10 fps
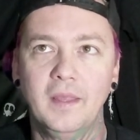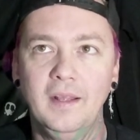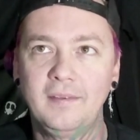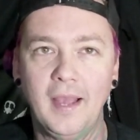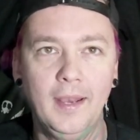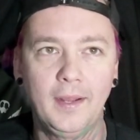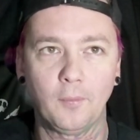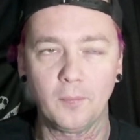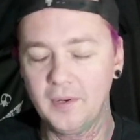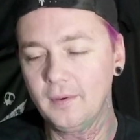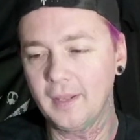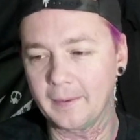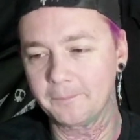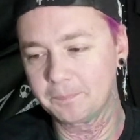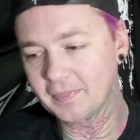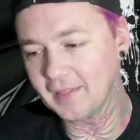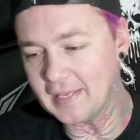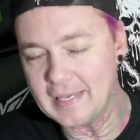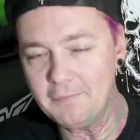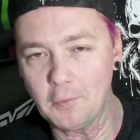It's got like a real like
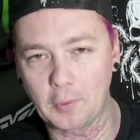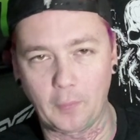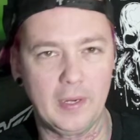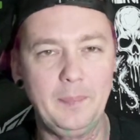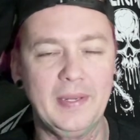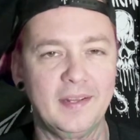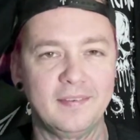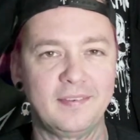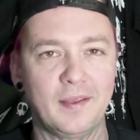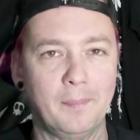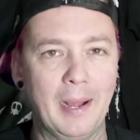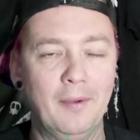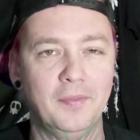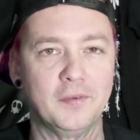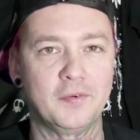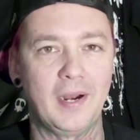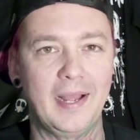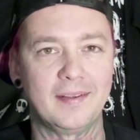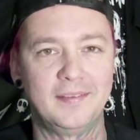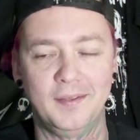evil creepiness about the
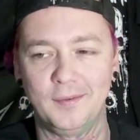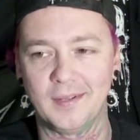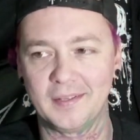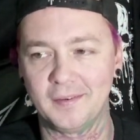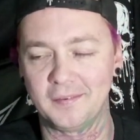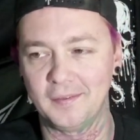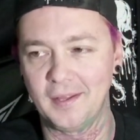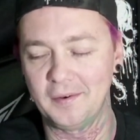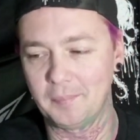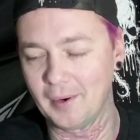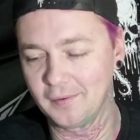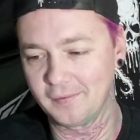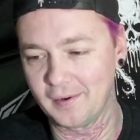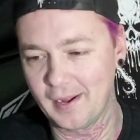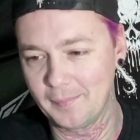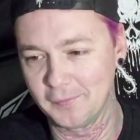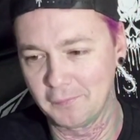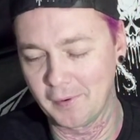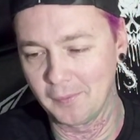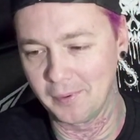track too. Like there's a lot of parts that are happening so
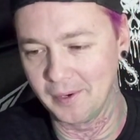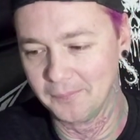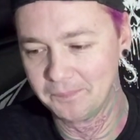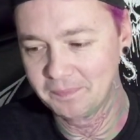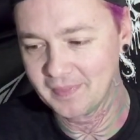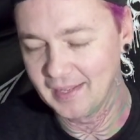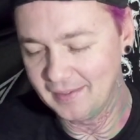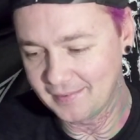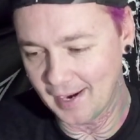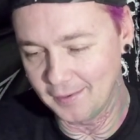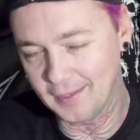far where it's kind of